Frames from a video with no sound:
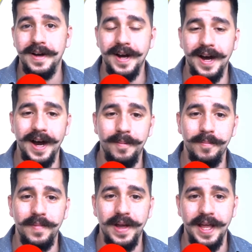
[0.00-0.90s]

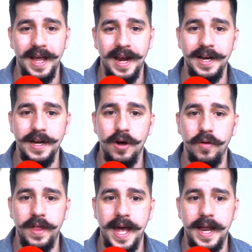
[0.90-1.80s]
And I know
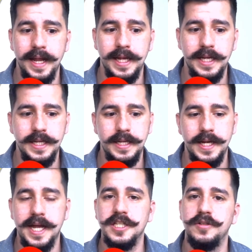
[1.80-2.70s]
that he
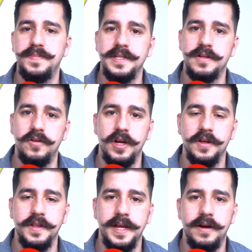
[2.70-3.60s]
had a suspension early
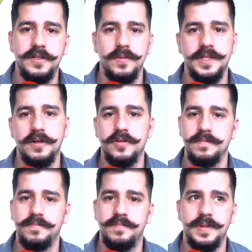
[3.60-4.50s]
on in the year, so he's
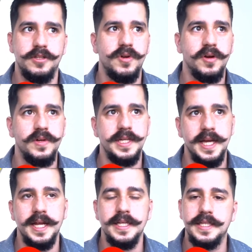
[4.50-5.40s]
also been struggling to
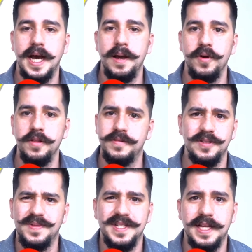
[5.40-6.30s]
get his time with,
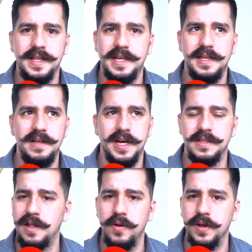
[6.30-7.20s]
just because that
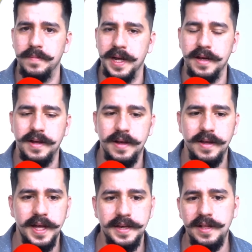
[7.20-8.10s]
D-line's loaded, man.
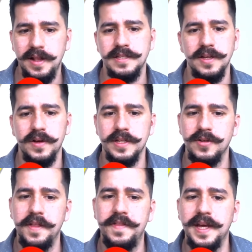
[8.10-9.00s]
That D-line's loaded,
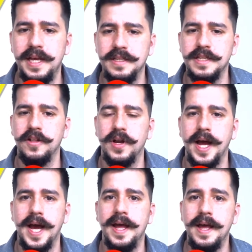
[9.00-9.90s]
so I think he's another
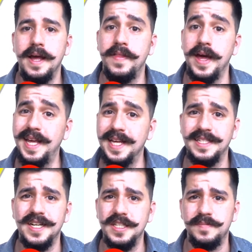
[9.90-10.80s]
guy that he has
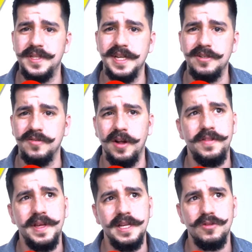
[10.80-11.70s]
tons of potential. I don't
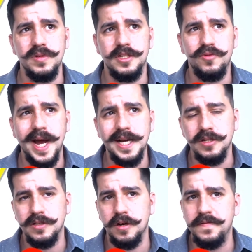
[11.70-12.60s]
think he's really scratched the
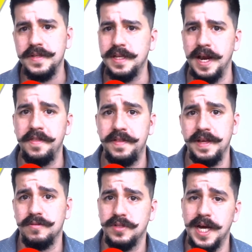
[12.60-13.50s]
surface, and I
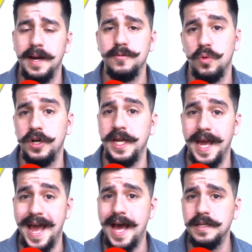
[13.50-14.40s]
think there's times where he
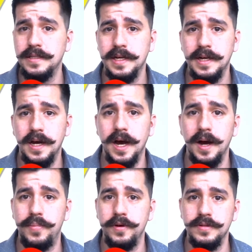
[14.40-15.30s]
has
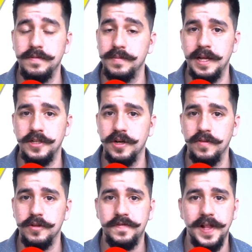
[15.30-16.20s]
produced and shown
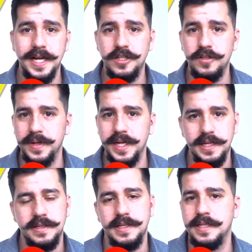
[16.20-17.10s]
those flashes, but he
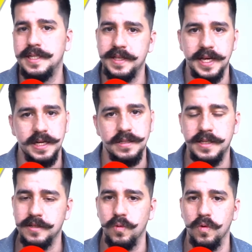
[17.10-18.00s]
just needs to get that
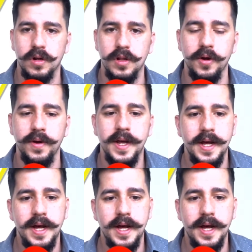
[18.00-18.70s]
consistent workload.